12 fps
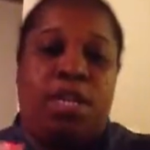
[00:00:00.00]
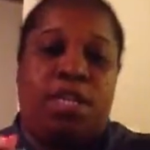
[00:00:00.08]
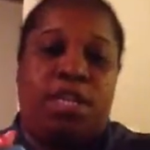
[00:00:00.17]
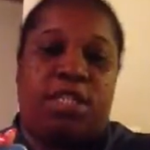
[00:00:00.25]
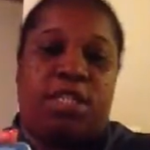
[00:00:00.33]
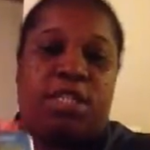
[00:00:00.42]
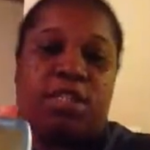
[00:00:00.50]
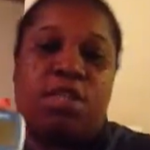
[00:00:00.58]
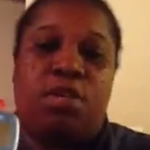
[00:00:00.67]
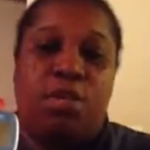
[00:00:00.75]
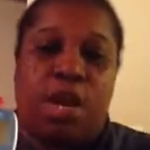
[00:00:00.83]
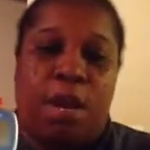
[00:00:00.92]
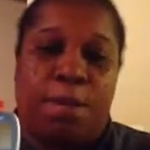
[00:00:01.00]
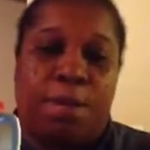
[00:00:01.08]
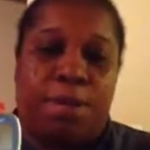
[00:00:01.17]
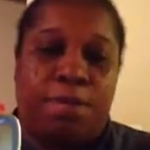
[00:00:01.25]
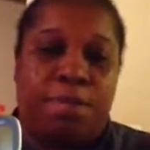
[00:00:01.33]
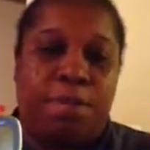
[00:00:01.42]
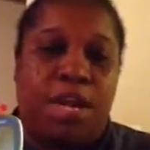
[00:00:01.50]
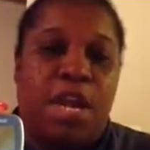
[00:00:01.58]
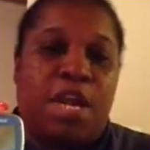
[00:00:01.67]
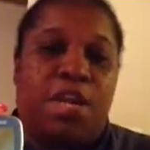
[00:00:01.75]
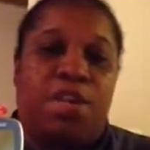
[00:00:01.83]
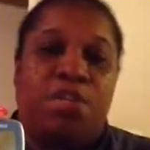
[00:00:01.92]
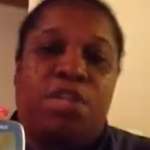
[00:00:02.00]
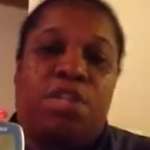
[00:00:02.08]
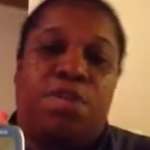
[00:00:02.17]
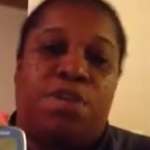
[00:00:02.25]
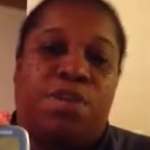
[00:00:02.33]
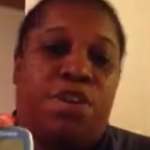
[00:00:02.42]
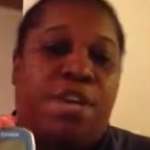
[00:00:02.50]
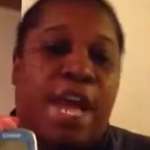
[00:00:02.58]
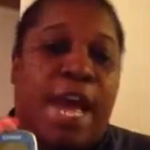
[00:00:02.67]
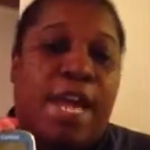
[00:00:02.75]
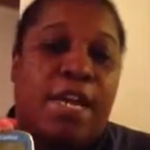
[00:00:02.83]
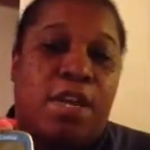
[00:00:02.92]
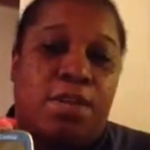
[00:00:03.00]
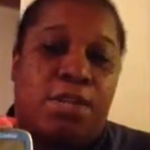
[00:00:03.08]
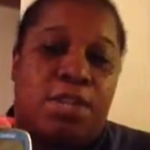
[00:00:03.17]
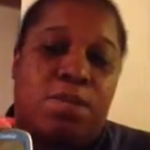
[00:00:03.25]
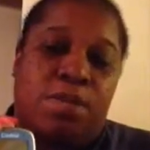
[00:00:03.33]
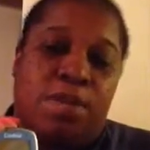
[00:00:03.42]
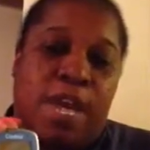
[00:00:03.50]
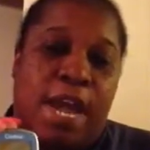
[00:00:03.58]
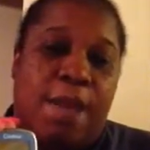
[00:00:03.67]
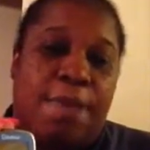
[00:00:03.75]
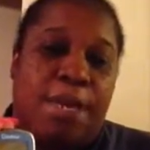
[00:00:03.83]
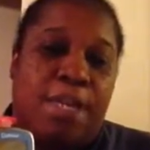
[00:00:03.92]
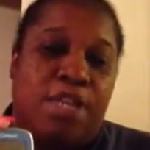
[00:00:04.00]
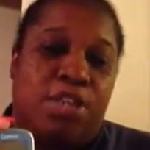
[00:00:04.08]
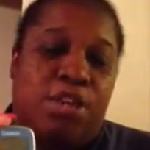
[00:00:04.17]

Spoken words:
This is a glucometer. Usually when you're diagnosed with diabetes,